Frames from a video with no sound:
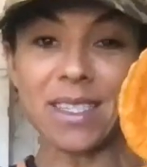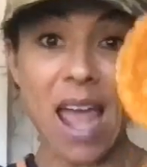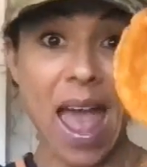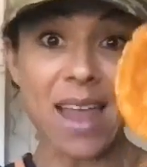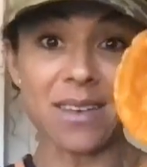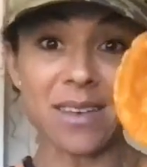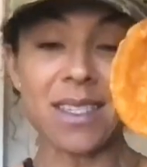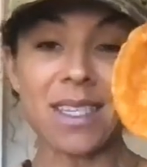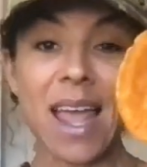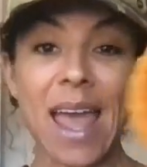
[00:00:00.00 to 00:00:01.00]

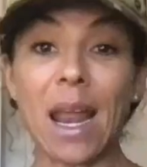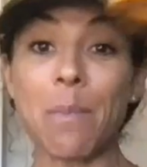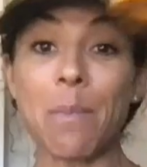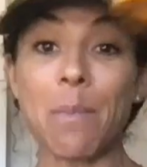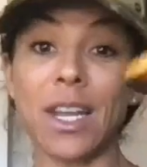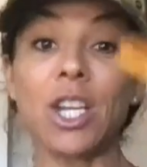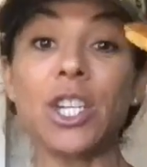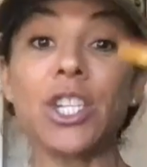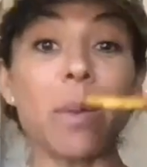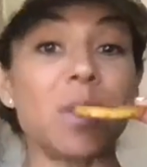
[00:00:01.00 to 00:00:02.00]
ends, and I made
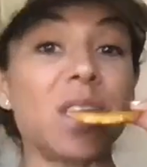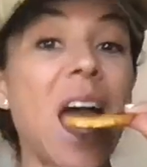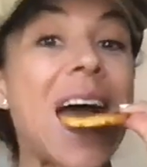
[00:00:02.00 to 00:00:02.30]
chips.